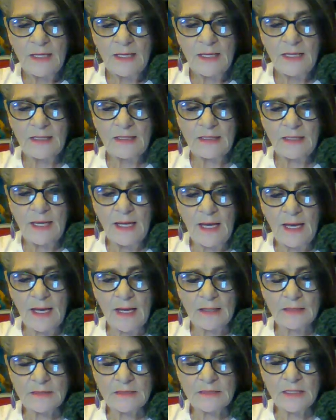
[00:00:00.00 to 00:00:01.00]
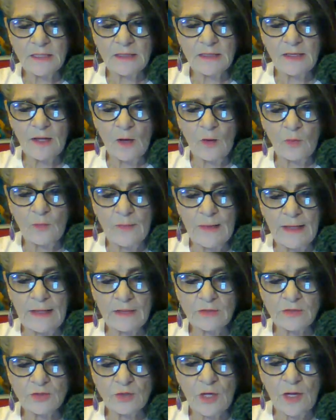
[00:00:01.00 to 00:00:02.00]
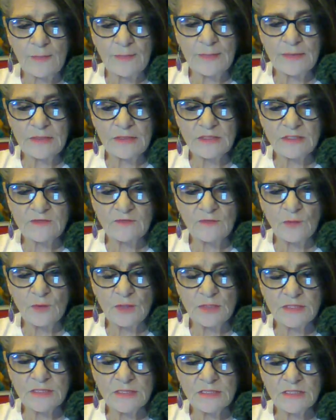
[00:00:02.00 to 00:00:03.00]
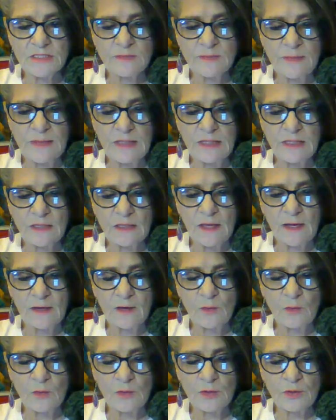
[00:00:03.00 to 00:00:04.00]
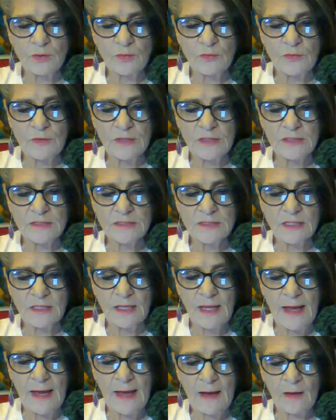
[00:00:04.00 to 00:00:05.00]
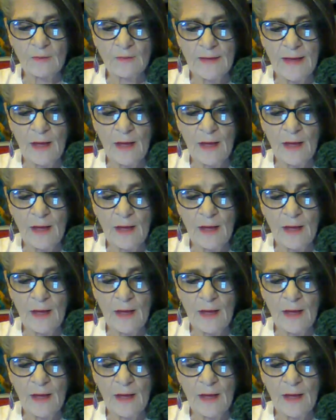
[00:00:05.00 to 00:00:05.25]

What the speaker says: "And yet," said the old man, dropping his voice and speaking like one who thinks aloud,